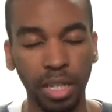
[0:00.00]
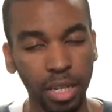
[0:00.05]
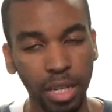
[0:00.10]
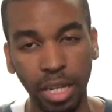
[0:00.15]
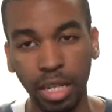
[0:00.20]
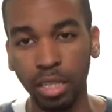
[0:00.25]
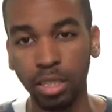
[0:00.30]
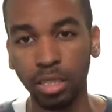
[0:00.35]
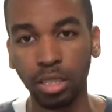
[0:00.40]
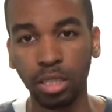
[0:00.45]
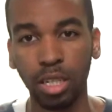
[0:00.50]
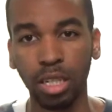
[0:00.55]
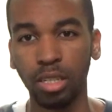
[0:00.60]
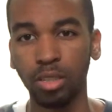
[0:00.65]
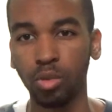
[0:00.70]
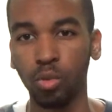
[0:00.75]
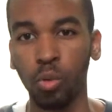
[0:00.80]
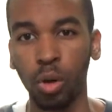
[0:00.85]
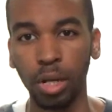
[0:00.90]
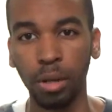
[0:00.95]

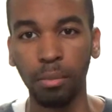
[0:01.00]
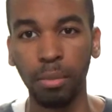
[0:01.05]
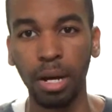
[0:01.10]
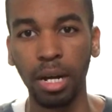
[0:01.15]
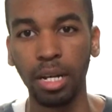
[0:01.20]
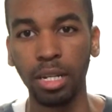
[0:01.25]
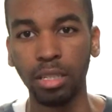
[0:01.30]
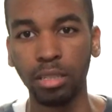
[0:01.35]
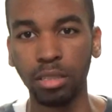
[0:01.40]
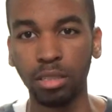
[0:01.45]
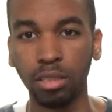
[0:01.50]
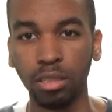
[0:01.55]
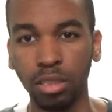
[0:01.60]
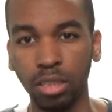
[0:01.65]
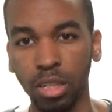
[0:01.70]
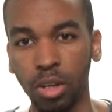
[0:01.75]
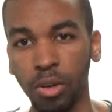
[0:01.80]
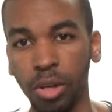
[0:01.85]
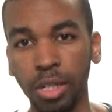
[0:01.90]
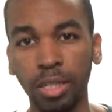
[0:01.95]
It's one of my
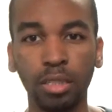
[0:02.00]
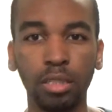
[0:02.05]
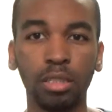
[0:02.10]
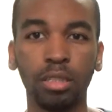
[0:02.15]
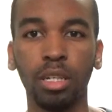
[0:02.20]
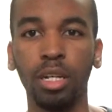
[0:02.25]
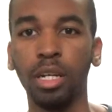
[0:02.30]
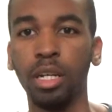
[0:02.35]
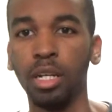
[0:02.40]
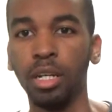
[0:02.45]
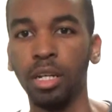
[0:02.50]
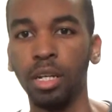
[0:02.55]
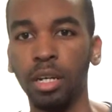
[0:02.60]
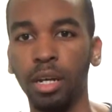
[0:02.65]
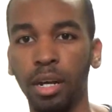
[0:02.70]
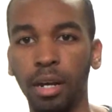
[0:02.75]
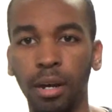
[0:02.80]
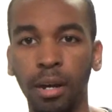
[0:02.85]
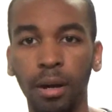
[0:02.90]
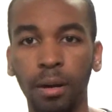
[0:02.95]
sincerest
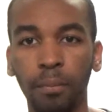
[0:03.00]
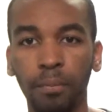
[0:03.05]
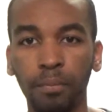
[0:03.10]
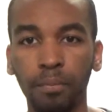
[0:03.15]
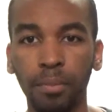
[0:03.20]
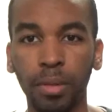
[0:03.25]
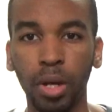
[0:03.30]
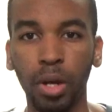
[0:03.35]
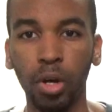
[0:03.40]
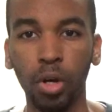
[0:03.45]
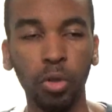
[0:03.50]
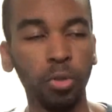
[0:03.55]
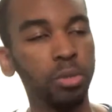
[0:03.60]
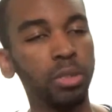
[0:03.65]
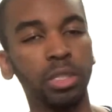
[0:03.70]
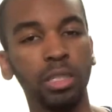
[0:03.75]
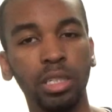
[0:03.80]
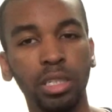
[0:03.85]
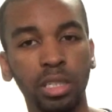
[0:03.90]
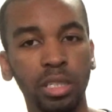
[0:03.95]

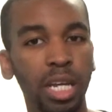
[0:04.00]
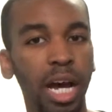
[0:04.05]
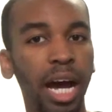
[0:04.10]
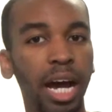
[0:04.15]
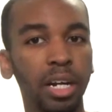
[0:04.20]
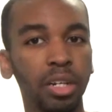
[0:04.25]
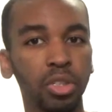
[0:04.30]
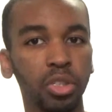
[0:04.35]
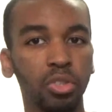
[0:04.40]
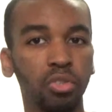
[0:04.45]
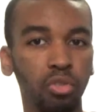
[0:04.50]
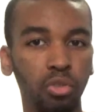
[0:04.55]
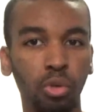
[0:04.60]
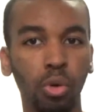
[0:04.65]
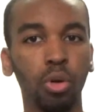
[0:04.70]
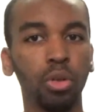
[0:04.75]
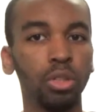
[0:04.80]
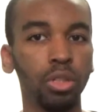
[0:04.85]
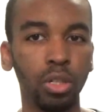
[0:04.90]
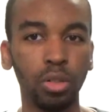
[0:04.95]
hopes and desires
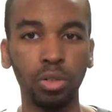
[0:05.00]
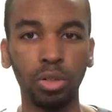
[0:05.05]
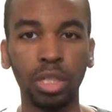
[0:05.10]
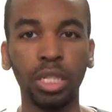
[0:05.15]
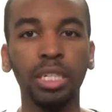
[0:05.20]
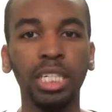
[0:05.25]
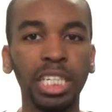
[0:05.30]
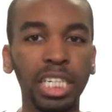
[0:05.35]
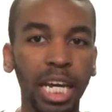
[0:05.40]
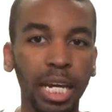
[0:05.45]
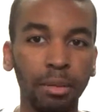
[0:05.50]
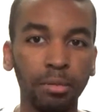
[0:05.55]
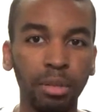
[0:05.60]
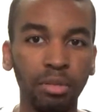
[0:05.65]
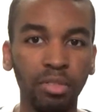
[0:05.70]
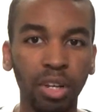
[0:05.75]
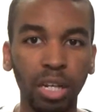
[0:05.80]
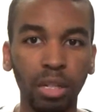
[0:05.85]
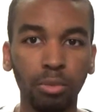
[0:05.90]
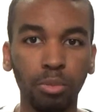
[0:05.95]
for those indie game
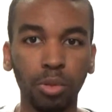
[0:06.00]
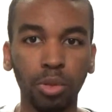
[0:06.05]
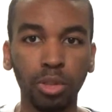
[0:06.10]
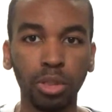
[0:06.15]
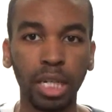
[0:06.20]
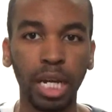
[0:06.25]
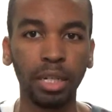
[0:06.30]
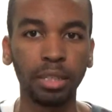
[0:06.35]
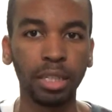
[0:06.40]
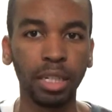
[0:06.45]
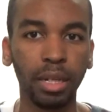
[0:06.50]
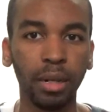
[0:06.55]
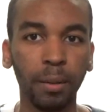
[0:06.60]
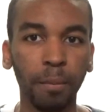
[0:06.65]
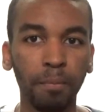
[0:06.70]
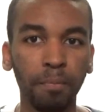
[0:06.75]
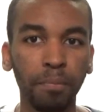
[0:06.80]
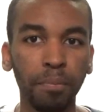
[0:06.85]
developers out there.